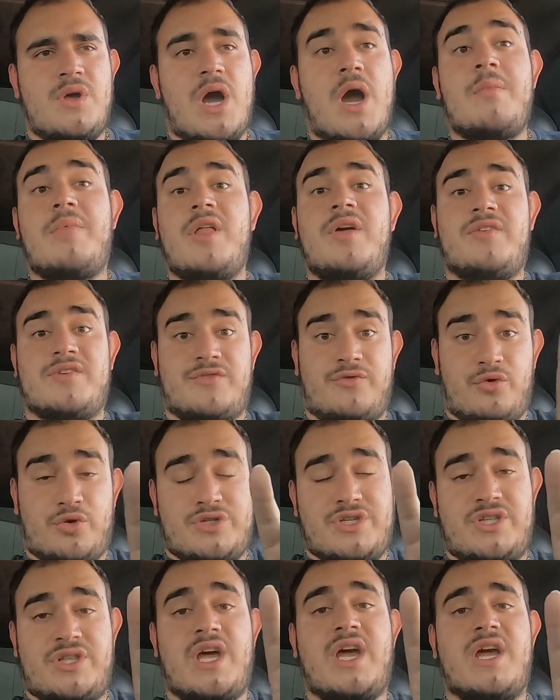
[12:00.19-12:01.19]
I believe it's
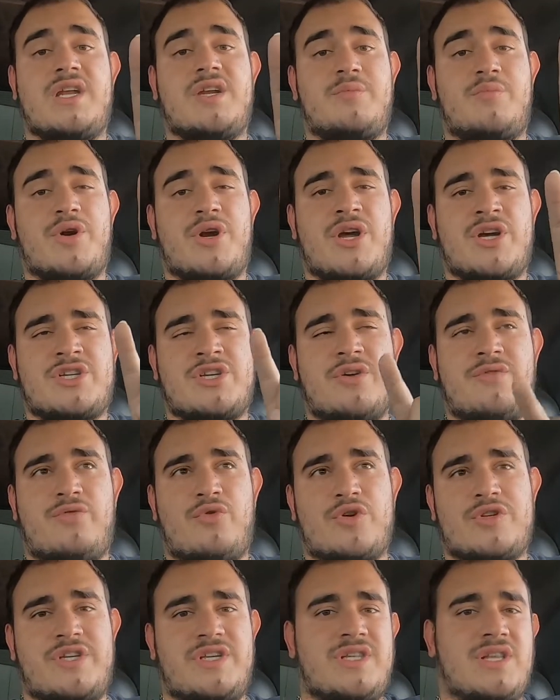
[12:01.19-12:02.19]
14. They ended production in
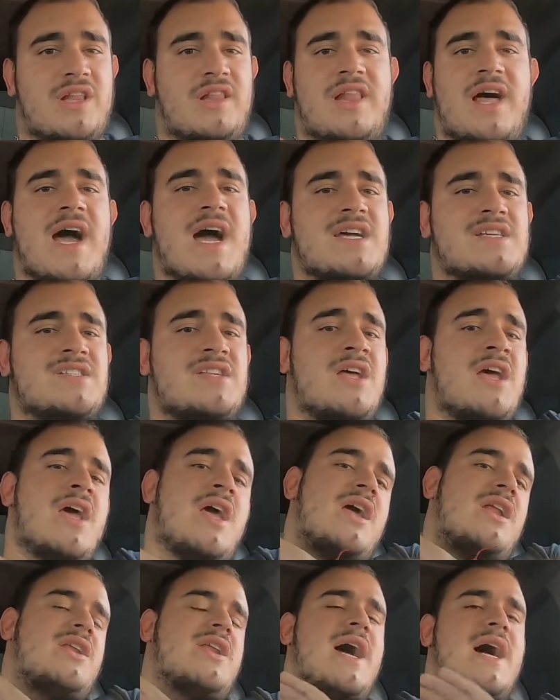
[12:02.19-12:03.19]
14. The last
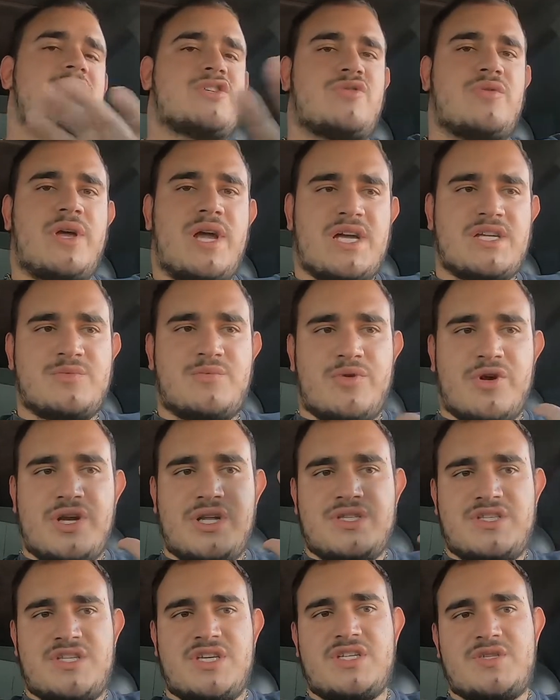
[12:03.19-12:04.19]
naturally
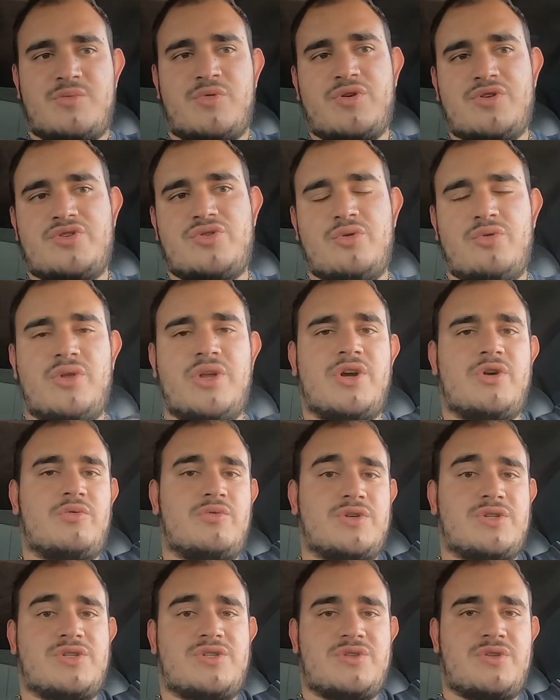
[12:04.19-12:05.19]
aspirated 6.2 liter
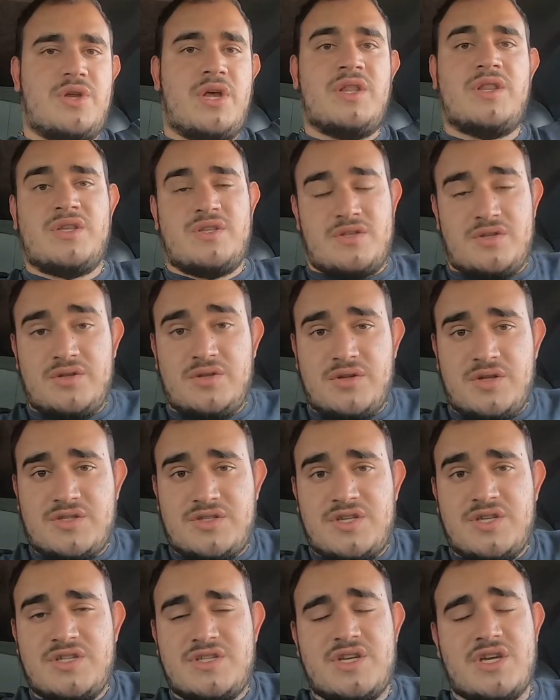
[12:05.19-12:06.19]
was in the
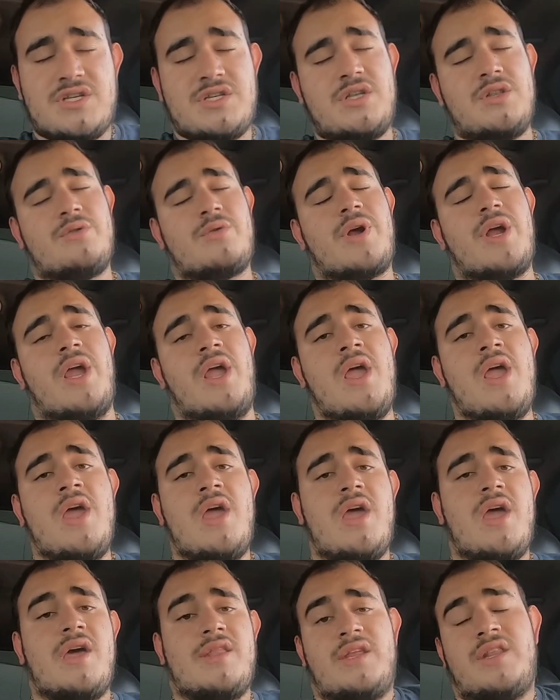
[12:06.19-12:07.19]
C63,
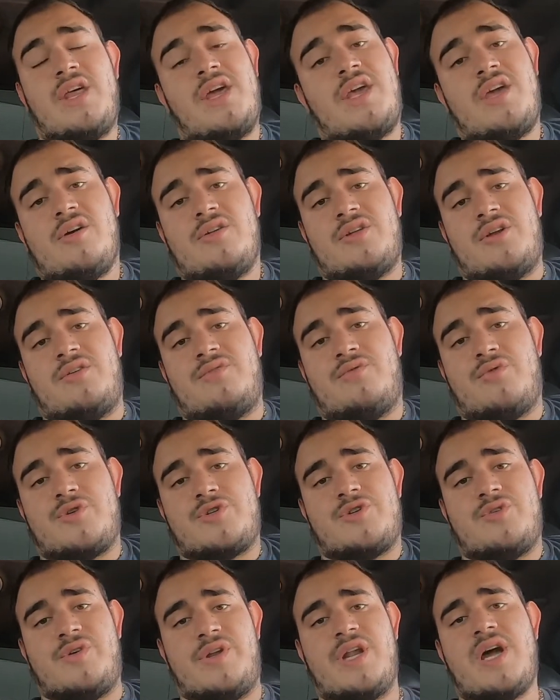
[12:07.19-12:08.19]
and then they killed it,
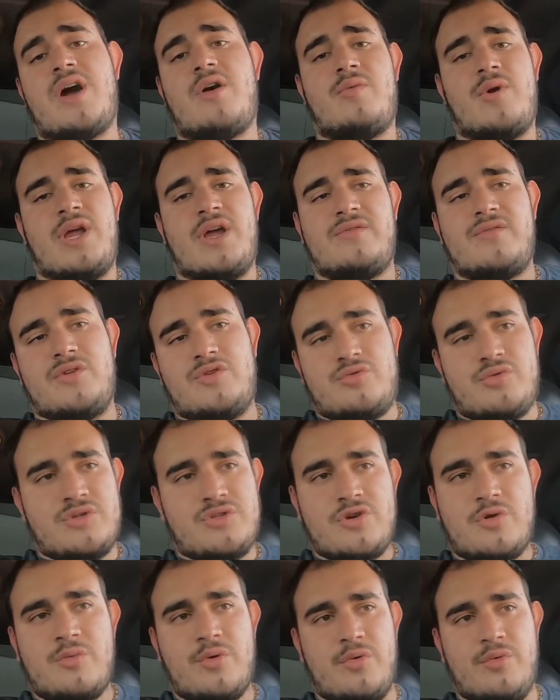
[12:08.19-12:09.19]
unfortunately. Now we have the twin
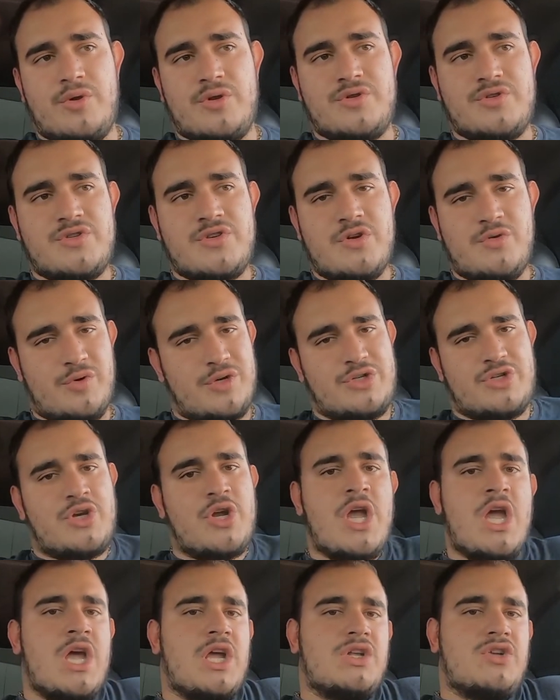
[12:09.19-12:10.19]
turbo ones, which,
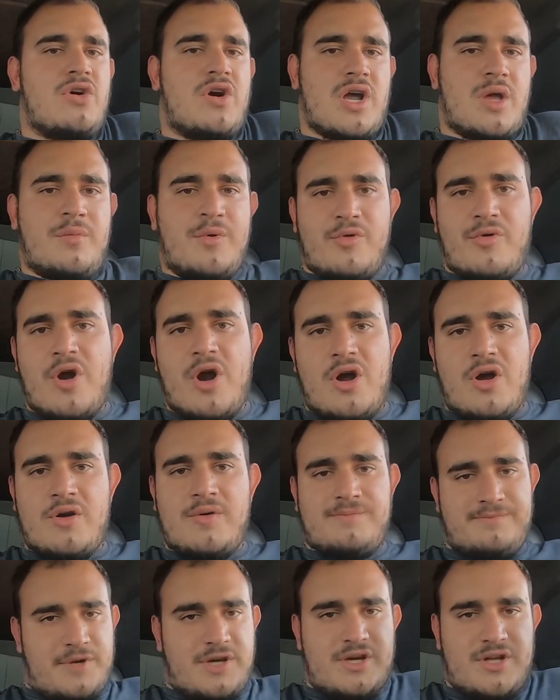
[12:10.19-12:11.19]
don't get me
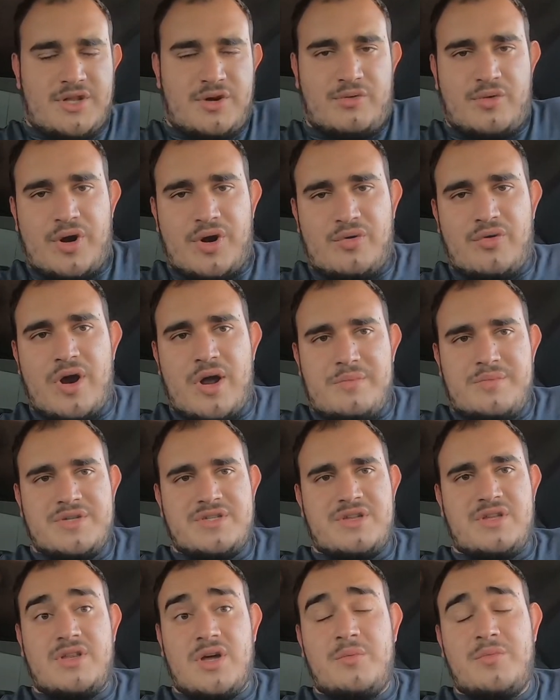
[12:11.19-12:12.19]
wrong, another runner-up is
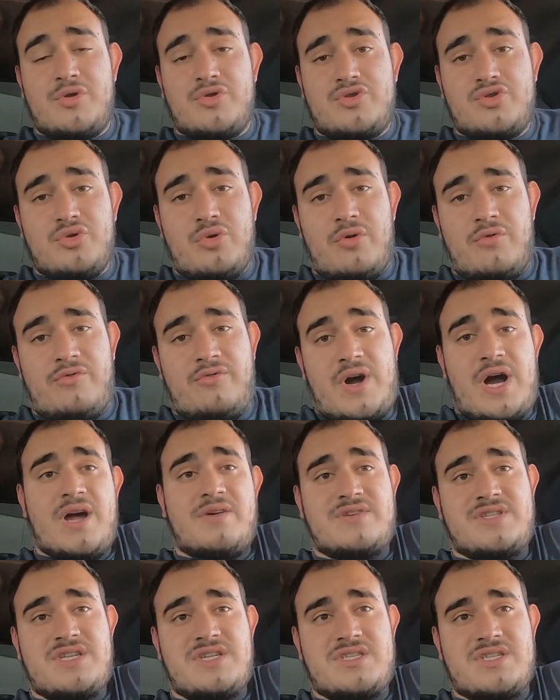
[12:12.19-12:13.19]
the W205
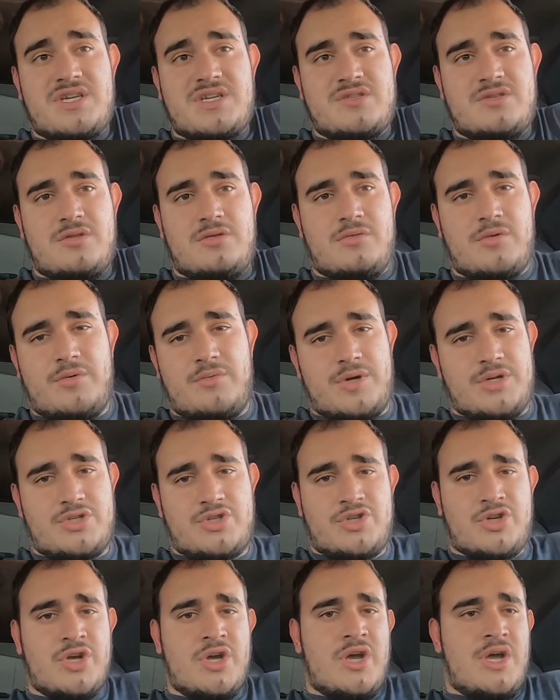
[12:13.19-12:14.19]
C63,
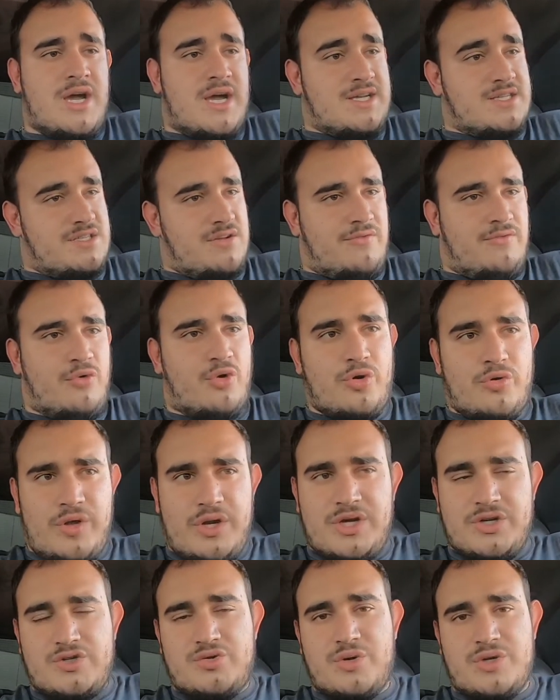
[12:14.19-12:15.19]
which has the
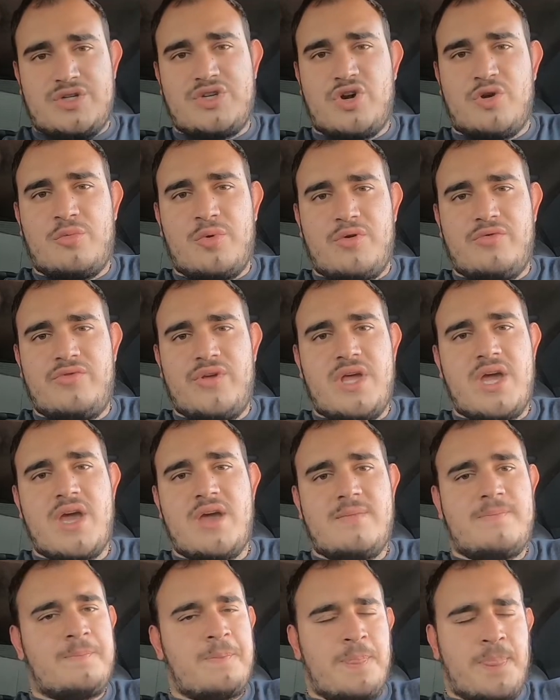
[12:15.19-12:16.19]
4-liter twin turbo
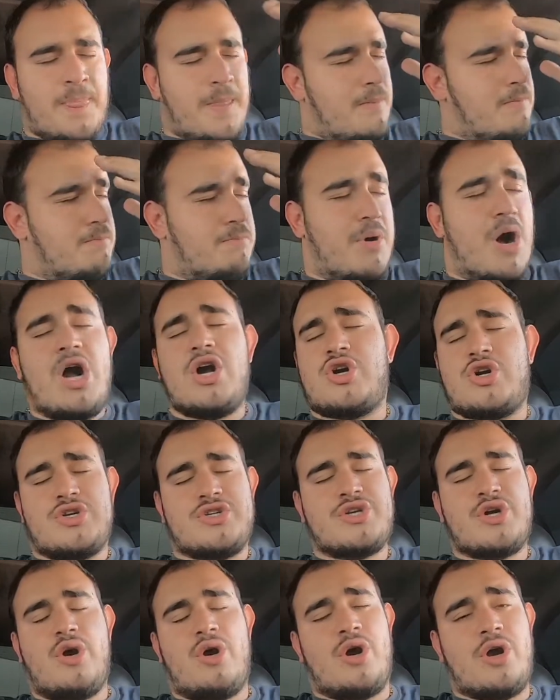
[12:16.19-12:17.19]
V8.
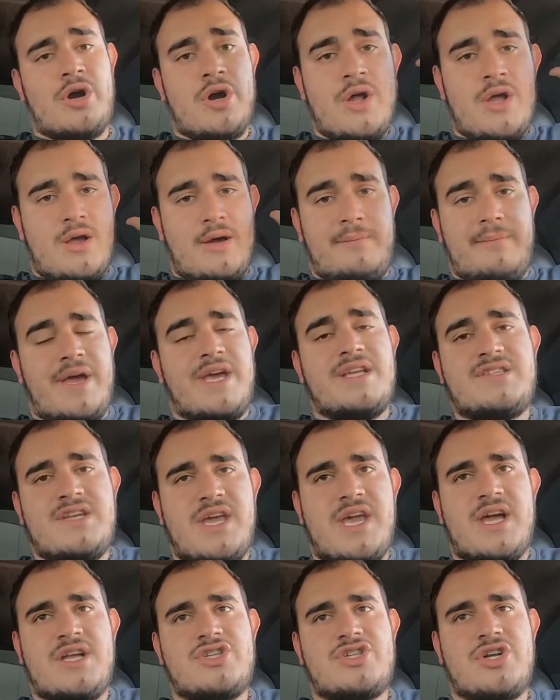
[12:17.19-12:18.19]
Bonkers car, amazing
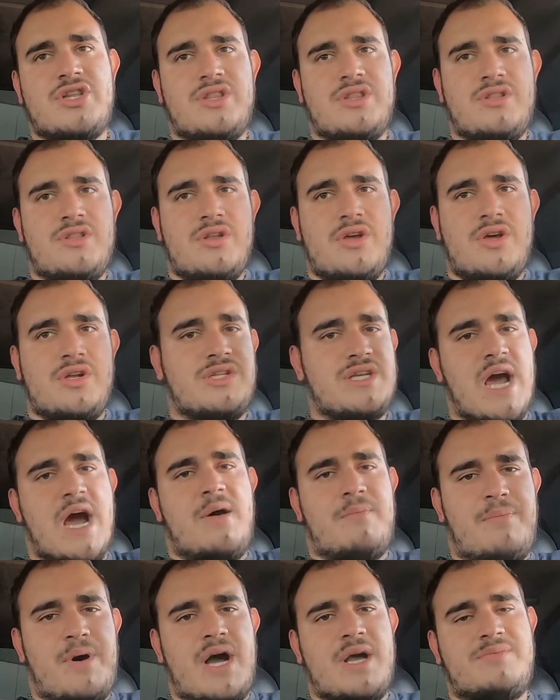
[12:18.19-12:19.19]
engine,
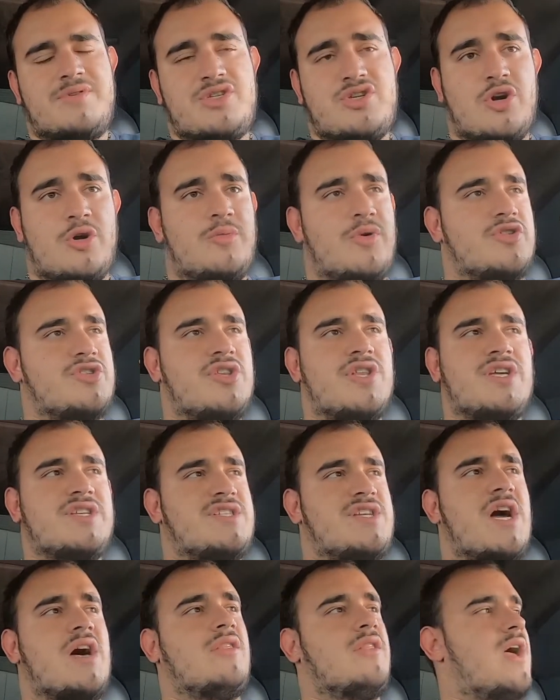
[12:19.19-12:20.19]
downpipes, turbos, and they
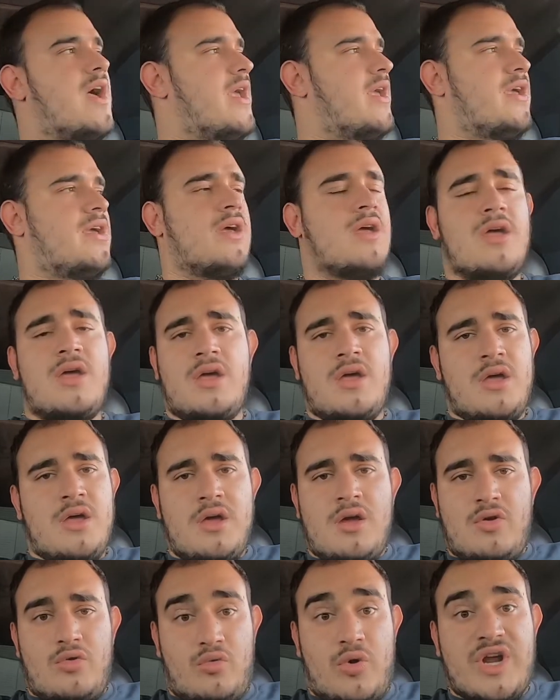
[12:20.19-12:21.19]
sound like
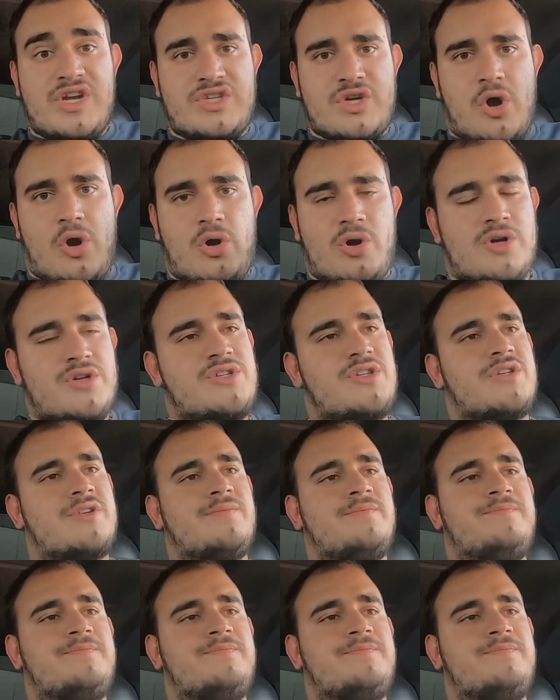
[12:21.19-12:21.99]
race cars.